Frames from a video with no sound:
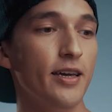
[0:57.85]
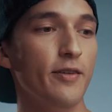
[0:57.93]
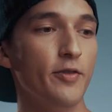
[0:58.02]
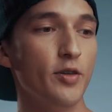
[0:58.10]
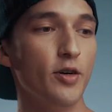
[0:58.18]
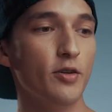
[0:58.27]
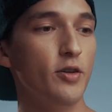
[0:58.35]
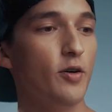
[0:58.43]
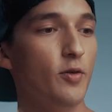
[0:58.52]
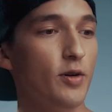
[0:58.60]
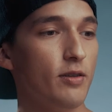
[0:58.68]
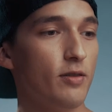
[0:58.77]
If you don't
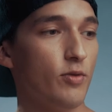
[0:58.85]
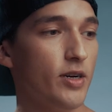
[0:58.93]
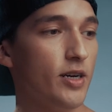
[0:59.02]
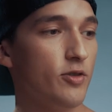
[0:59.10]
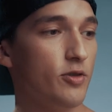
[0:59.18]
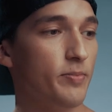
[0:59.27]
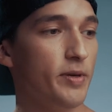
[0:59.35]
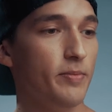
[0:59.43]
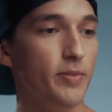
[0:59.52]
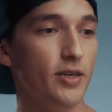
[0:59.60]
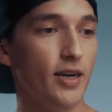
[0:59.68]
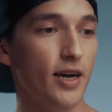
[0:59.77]
know what 300
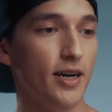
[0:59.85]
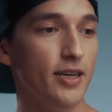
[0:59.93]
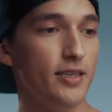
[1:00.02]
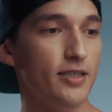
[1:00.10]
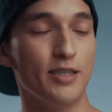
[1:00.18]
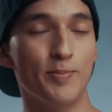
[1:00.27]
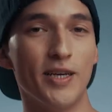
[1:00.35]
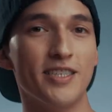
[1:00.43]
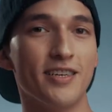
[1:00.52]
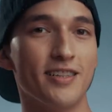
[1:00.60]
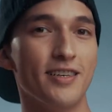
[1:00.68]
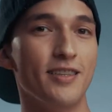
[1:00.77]
ppi is, it's
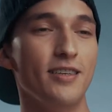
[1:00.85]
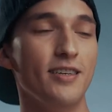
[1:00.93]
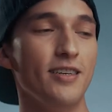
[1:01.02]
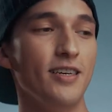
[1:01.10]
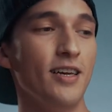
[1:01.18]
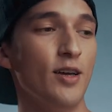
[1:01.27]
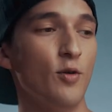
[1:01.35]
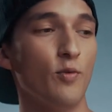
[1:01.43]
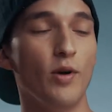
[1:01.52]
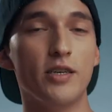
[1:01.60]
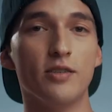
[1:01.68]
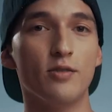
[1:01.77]
basically the
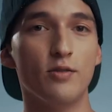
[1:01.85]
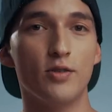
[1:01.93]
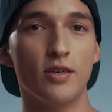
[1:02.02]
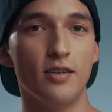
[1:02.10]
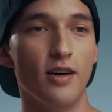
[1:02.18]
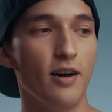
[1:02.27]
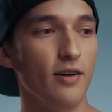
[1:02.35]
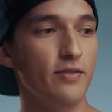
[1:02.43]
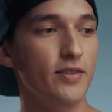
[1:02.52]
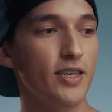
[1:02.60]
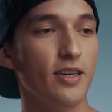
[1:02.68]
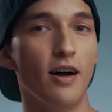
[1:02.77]
resolution of
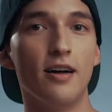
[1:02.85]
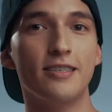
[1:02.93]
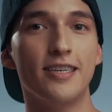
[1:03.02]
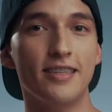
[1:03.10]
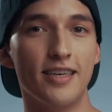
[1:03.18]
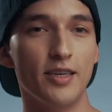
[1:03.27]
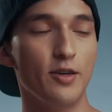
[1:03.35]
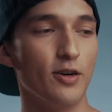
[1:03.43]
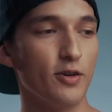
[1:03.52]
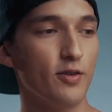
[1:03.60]
the content that you are